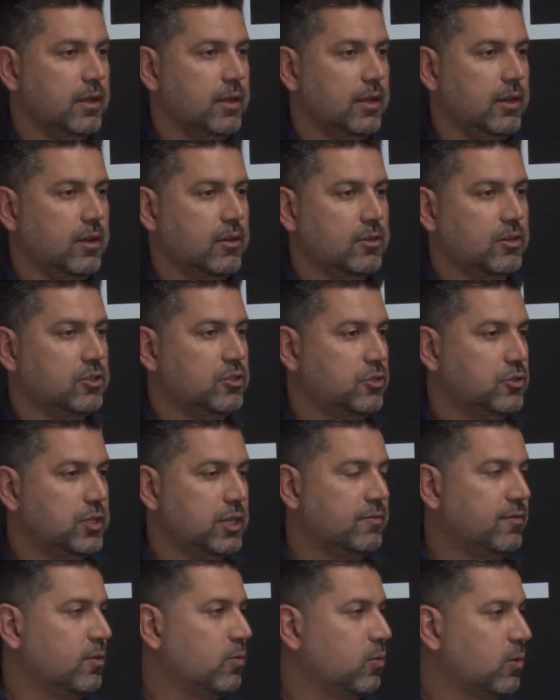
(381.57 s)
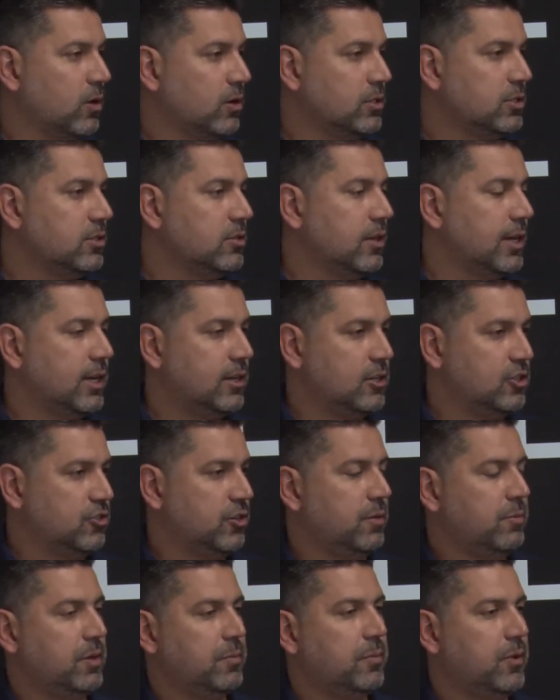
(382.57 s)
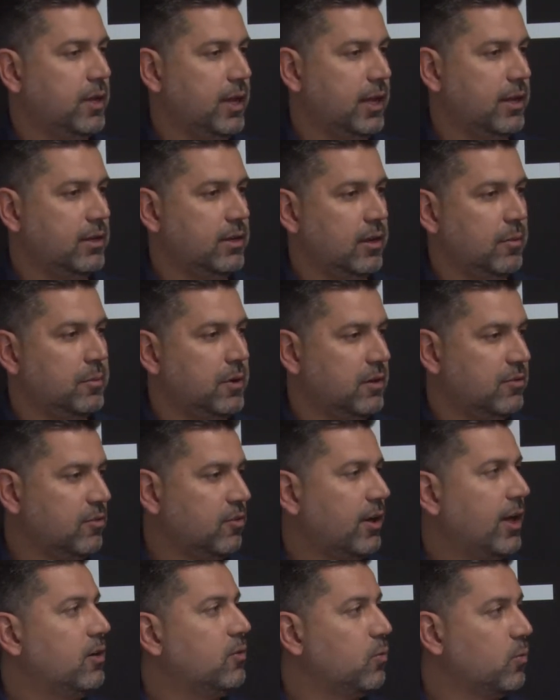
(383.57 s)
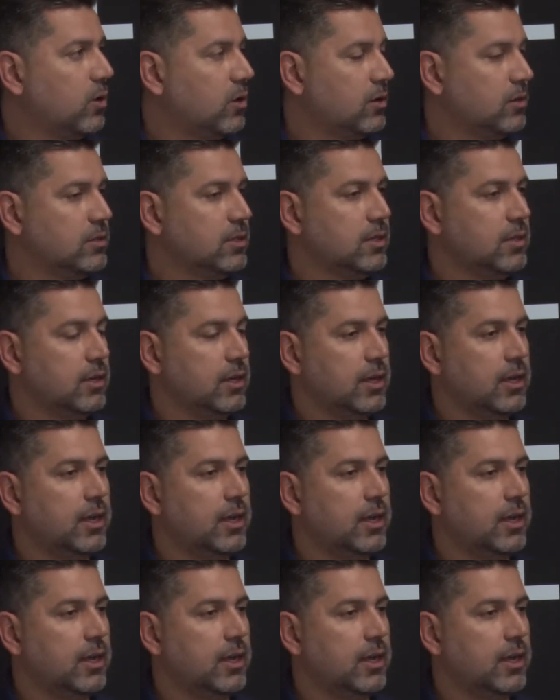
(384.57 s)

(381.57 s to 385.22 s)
There's two different worlds. You look at a treatment plant, above ground world,